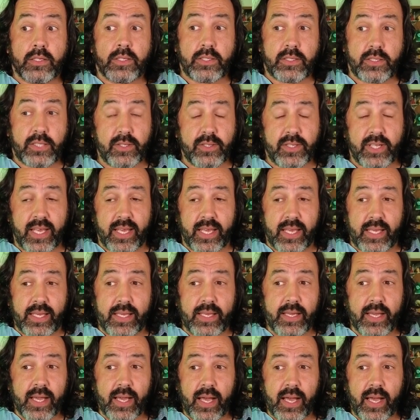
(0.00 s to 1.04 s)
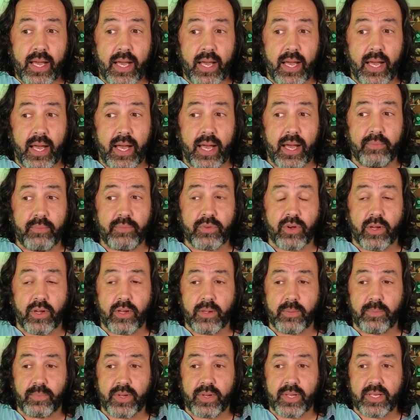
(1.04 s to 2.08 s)
Today, I'm going
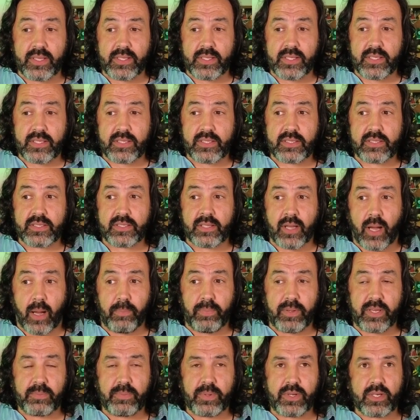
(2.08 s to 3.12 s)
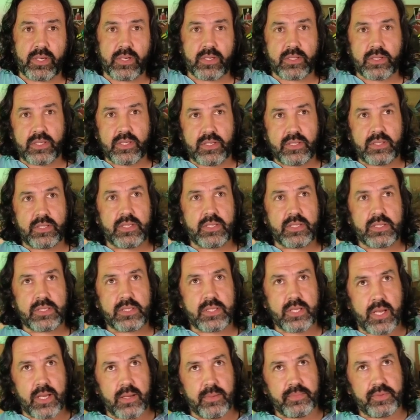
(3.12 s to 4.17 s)
to bring this topic because this is
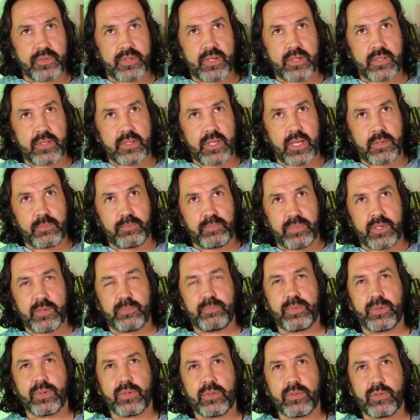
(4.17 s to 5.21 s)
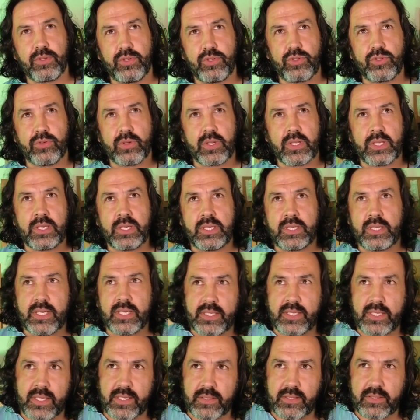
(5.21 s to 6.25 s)
something that people usually they
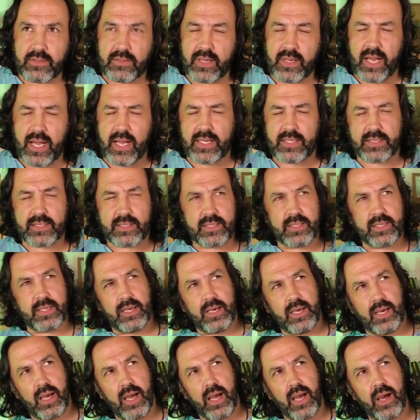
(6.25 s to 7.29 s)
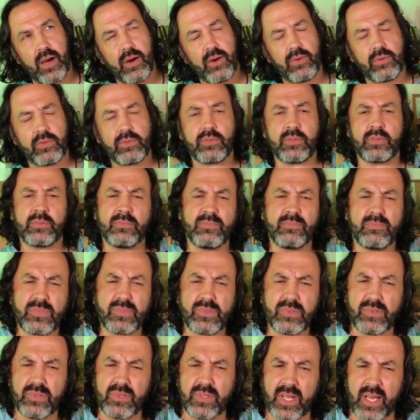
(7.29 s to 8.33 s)
tend to ask. How
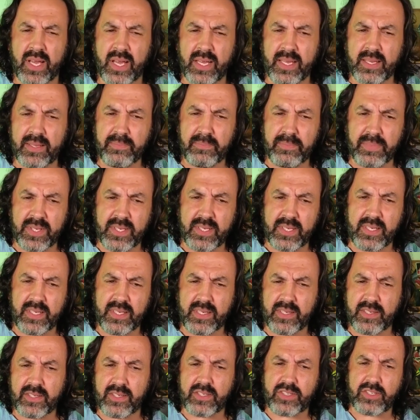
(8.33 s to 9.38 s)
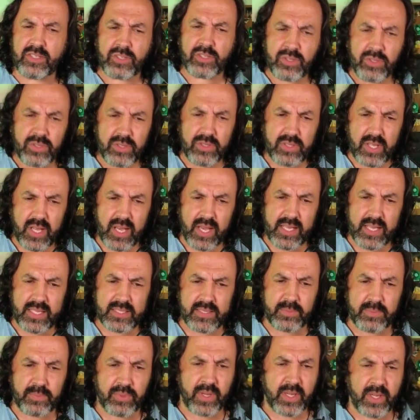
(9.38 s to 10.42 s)
could I be understood
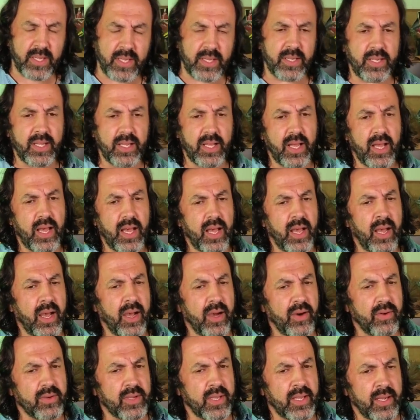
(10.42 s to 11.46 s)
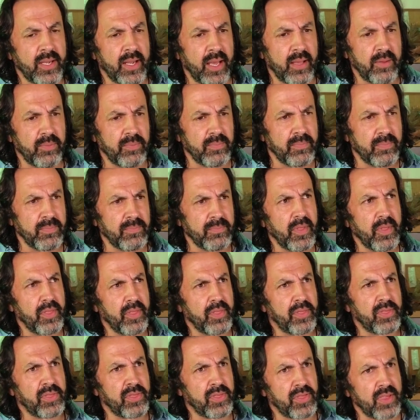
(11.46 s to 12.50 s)
as a brand? How can I
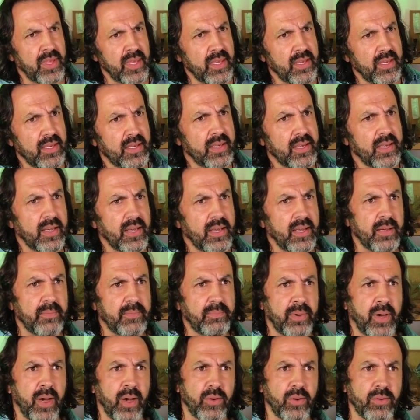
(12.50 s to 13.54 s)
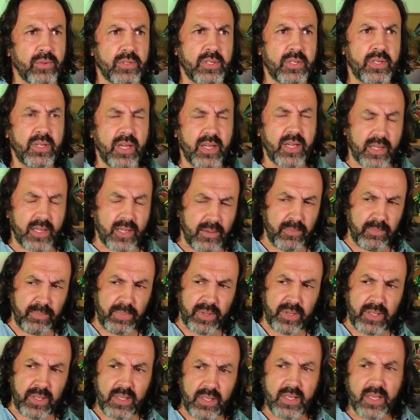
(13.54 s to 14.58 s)
think about a
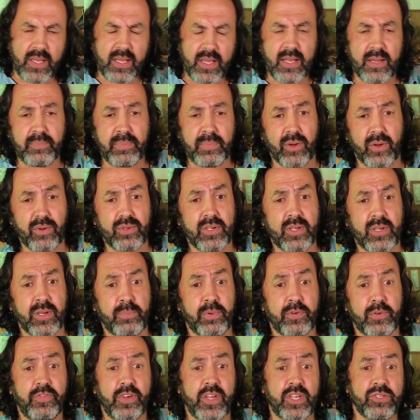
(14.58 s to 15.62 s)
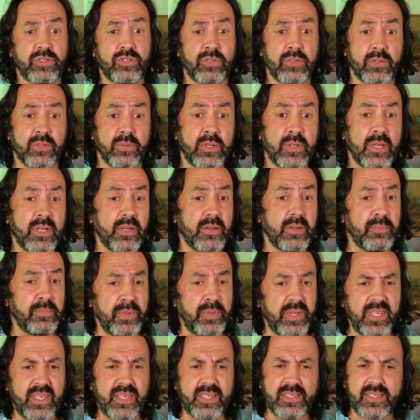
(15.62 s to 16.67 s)
company, about a professional
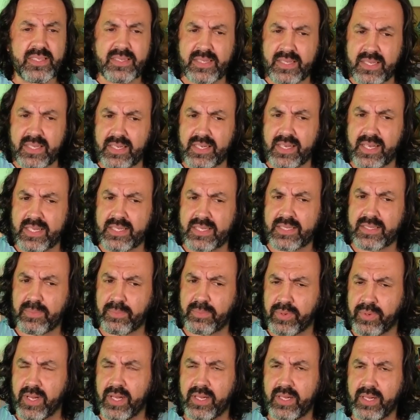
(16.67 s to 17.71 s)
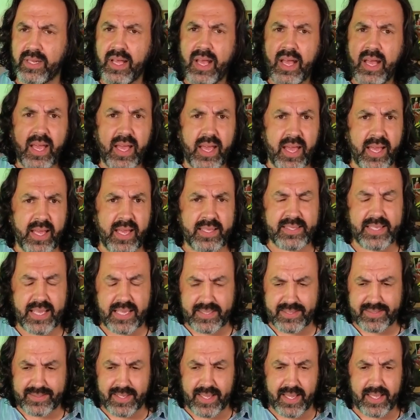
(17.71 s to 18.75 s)
being seen as a brand? As
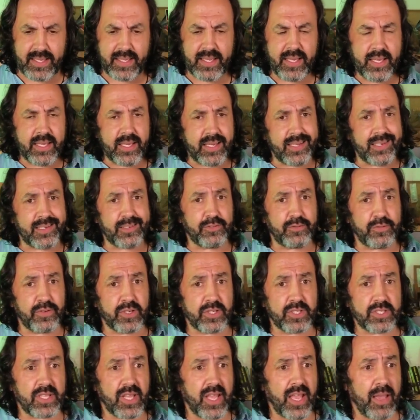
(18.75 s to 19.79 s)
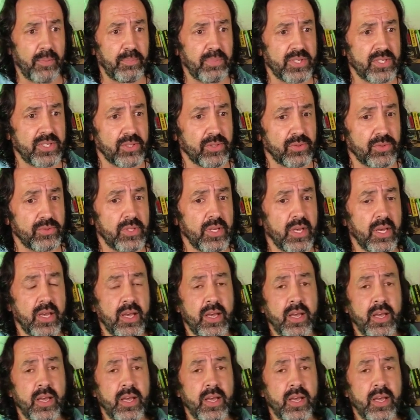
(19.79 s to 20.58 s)
I said in the first episode,